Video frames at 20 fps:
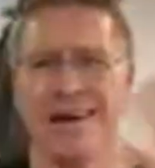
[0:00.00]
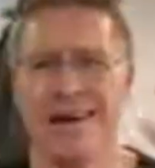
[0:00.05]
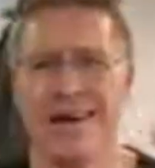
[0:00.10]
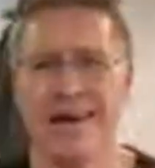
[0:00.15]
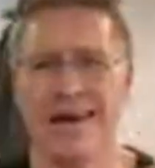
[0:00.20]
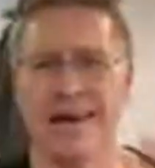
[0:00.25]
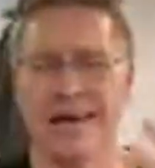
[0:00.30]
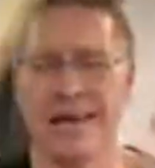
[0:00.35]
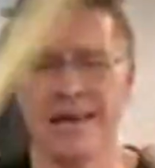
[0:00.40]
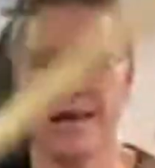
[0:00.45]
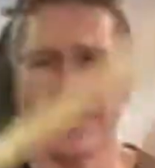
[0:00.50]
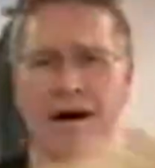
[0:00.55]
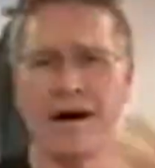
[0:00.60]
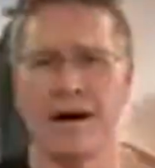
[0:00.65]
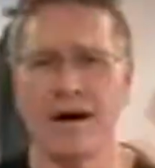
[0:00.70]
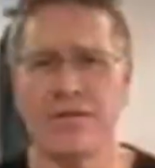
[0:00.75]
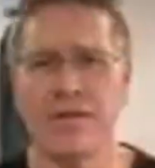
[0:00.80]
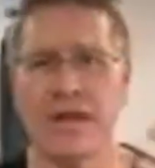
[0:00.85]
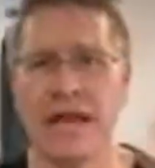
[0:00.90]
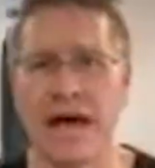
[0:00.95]
in
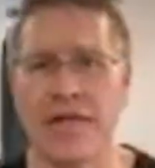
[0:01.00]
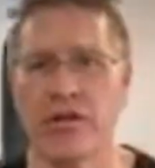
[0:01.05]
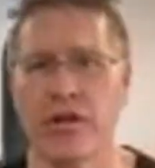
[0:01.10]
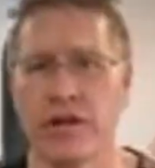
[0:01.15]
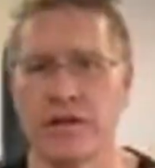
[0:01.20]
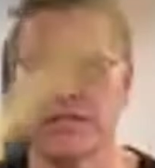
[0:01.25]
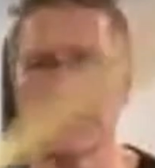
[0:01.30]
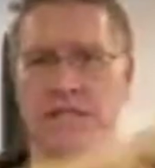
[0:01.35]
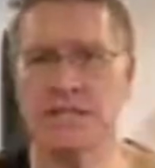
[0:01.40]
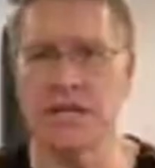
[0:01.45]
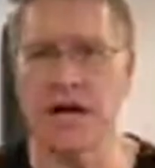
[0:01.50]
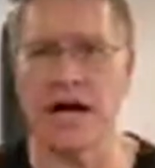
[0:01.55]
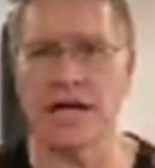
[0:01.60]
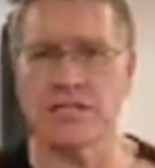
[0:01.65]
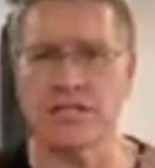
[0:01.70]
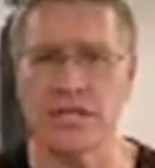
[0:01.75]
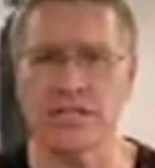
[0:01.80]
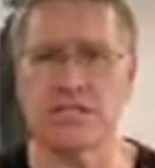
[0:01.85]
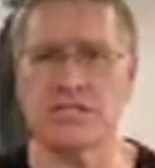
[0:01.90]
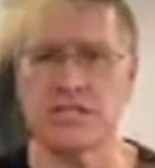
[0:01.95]
uh, the Netherlands, in
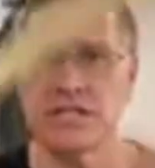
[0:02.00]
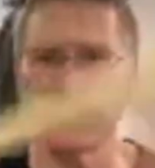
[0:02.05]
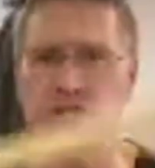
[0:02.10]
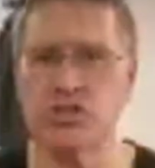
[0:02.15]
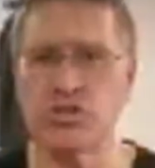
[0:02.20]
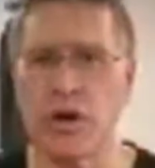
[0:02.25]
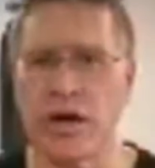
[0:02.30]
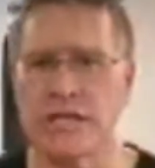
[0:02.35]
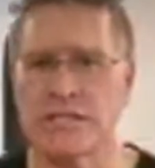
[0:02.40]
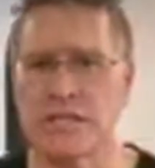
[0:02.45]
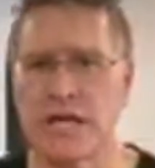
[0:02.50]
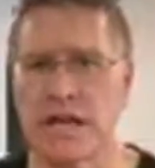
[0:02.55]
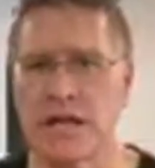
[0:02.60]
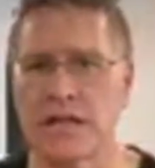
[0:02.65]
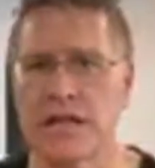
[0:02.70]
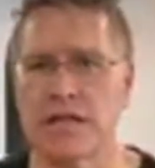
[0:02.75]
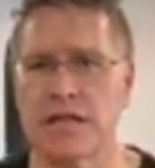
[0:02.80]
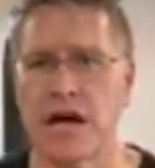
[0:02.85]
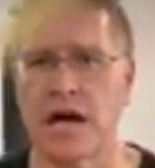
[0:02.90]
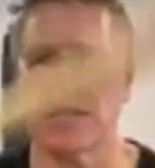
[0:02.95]
Dutch. Let's, let's translate it
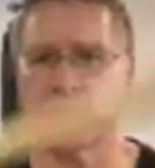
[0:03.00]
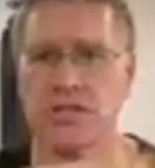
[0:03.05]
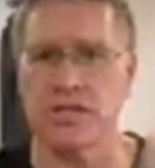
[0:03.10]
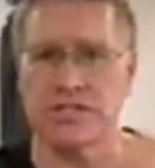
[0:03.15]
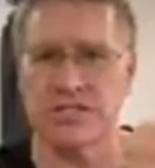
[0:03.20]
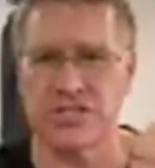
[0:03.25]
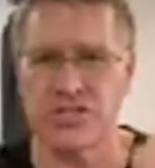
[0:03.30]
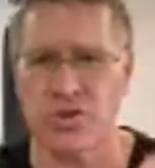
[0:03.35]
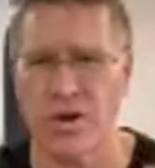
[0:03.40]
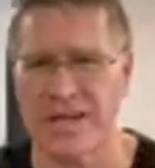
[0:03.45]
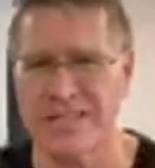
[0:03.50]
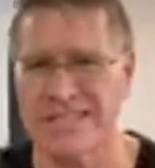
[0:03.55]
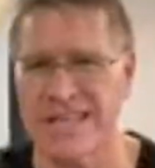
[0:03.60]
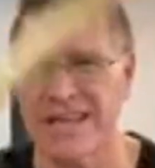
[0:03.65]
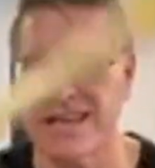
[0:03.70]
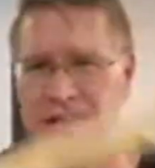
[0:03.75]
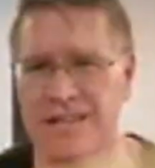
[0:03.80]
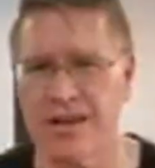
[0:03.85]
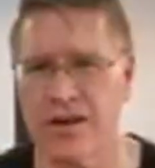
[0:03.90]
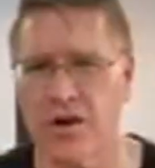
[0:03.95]
to Dutch. Let's
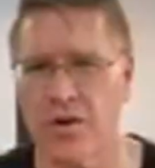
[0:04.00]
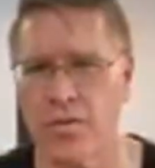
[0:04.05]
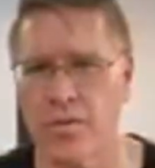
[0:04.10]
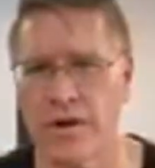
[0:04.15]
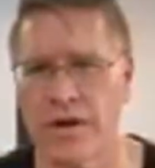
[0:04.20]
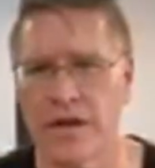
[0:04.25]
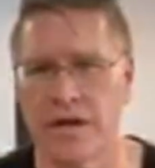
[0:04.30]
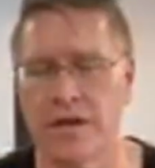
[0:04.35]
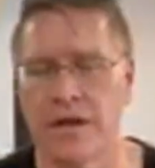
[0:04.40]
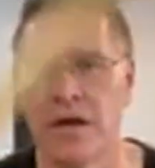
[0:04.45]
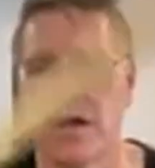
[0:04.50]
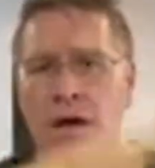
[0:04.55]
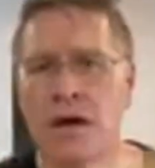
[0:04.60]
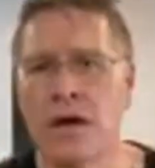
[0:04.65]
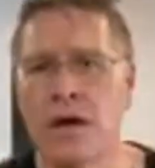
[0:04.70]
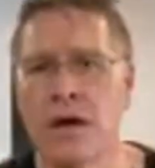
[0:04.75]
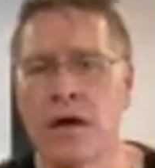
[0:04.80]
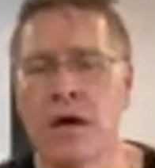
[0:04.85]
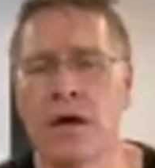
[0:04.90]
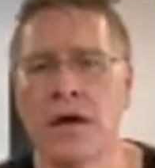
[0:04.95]
translate it to Korean.
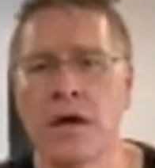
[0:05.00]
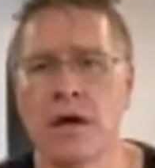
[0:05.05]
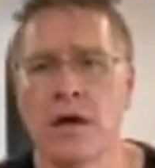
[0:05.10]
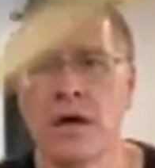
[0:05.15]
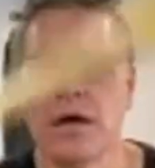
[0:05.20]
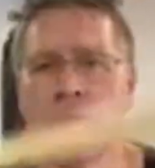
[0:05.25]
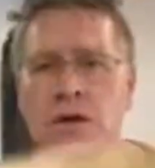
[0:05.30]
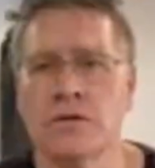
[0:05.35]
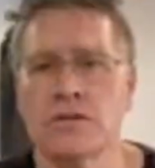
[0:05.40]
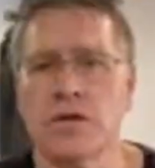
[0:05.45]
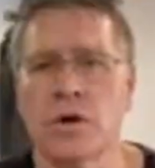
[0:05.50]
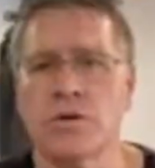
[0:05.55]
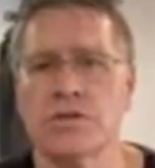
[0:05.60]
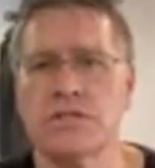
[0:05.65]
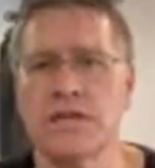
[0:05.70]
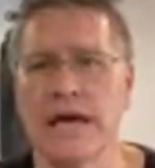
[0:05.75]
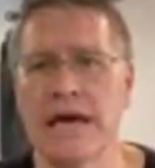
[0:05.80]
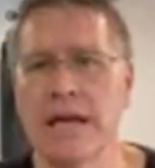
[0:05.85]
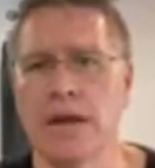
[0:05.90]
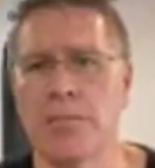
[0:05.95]
So
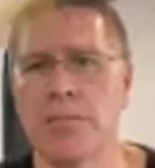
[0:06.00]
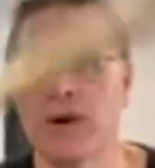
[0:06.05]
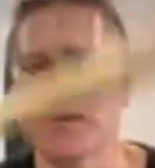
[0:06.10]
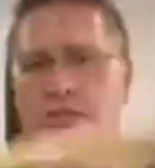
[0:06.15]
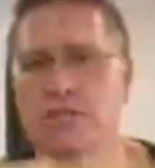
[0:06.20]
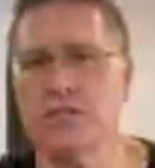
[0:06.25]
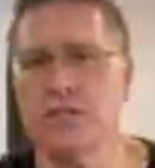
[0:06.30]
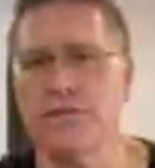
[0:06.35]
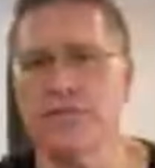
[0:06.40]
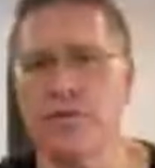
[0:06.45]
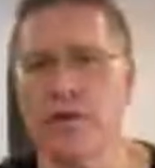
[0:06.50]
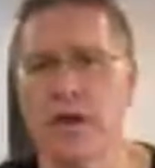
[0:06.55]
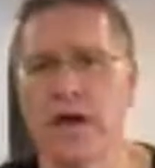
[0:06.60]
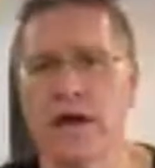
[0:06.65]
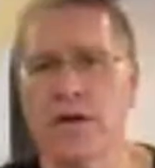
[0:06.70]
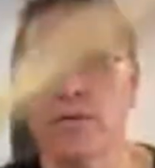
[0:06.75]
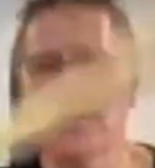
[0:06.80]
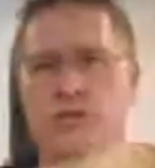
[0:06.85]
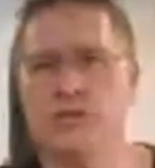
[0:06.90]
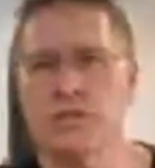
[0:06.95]
it's in a bunch of different
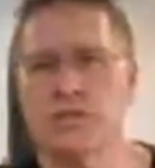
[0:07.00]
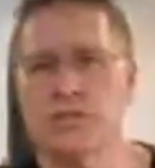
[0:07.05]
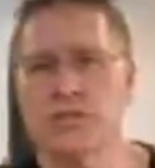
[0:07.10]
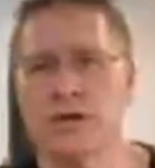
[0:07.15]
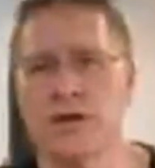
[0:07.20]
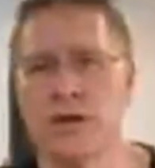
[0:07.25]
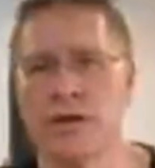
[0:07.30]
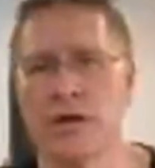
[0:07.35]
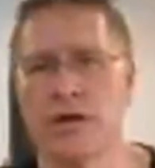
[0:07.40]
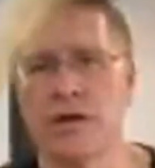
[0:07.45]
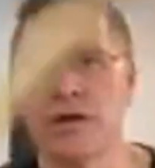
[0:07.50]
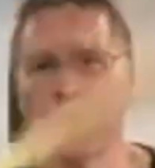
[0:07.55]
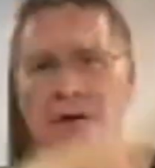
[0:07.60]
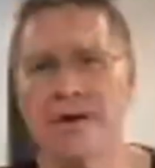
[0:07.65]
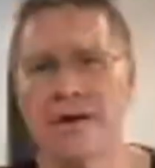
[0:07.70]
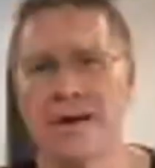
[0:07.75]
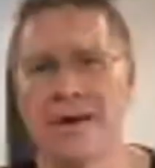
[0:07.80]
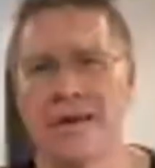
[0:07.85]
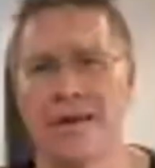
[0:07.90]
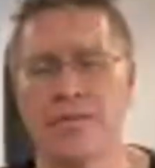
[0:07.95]
languages.
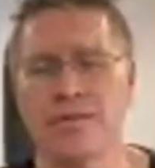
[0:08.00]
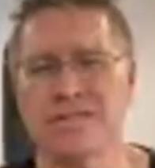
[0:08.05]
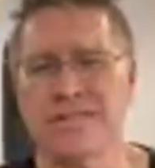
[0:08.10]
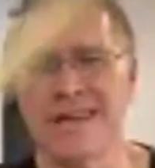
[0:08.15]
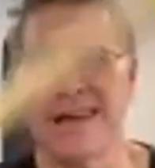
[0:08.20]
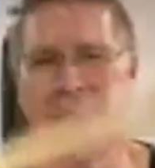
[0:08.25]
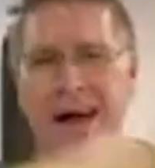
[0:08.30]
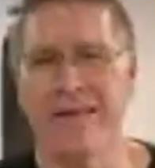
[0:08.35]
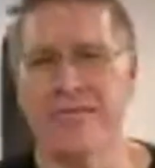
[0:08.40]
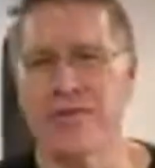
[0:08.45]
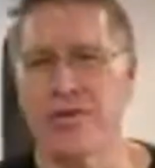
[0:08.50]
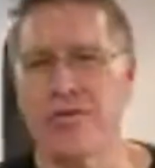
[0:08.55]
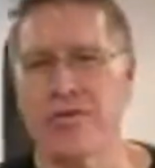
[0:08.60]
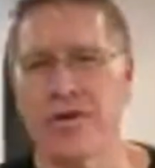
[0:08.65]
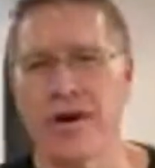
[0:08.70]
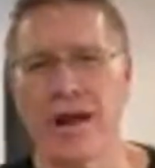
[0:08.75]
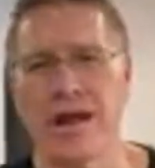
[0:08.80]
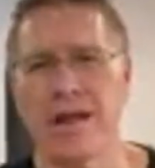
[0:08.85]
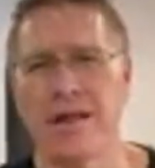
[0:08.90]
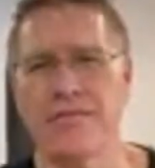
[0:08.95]
And it was an
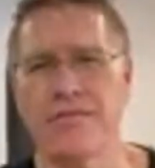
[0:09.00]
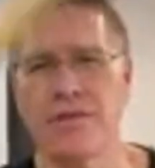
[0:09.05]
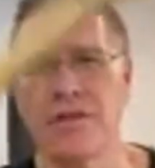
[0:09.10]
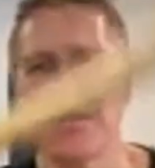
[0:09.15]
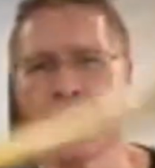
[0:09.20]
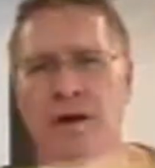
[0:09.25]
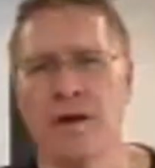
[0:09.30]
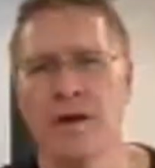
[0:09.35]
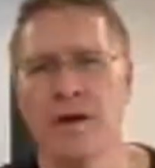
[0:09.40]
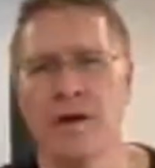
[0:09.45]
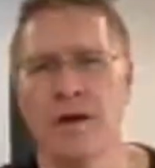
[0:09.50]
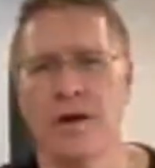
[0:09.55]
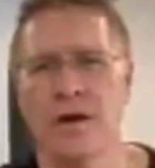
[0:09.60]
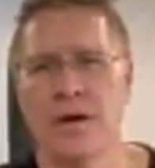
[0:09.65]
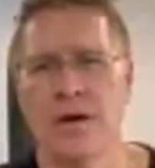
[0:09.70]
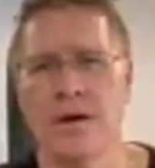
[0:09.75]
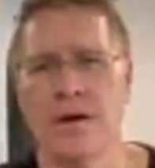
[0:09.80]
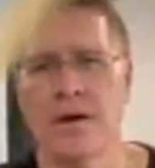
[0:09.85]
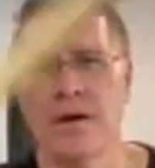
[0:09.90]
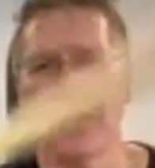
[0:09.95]
afterthought. I didn't even...
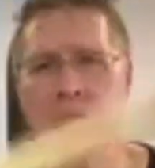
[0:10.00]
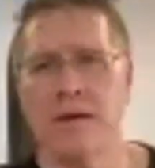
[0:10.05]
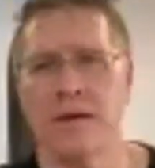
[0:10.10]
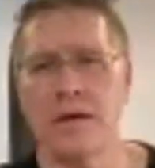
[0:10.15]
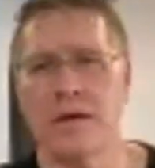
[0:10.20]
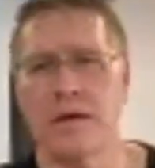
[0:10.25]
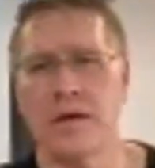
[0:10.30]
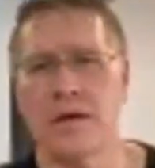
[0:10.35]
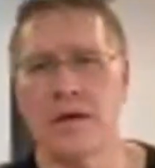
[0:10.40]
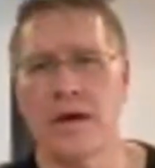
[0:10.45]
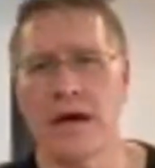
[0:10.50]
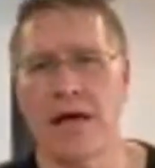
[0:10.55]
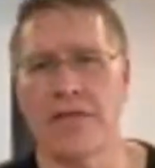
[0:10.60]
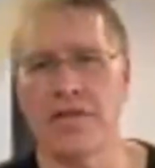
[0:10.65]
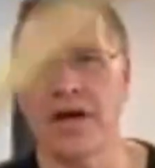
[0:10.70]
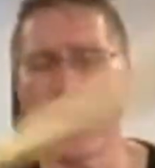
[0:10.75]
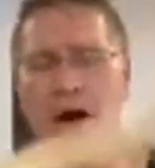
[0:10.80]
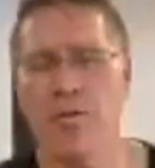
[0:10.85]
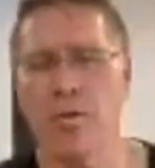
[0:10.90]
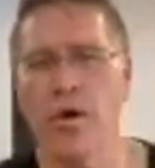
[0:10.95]
I
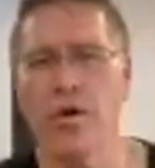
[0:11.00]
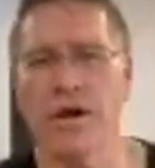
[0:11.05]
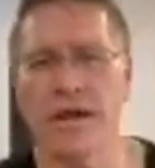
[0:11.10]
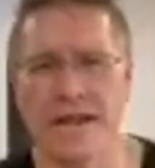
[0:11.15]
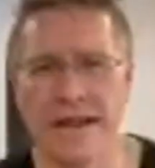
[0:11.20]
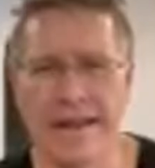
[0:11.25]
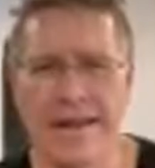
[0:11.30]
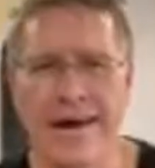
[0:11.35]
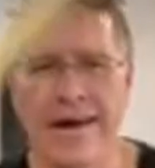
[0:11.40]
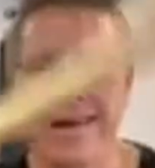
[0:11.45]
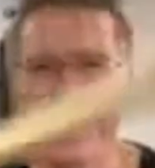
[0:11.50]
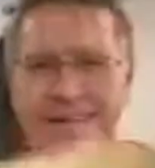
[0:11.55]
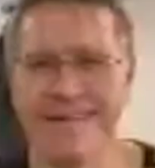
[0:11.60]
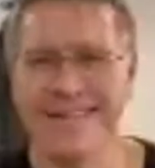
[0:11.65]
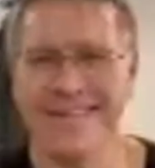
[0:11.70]
think I wrote it in a night,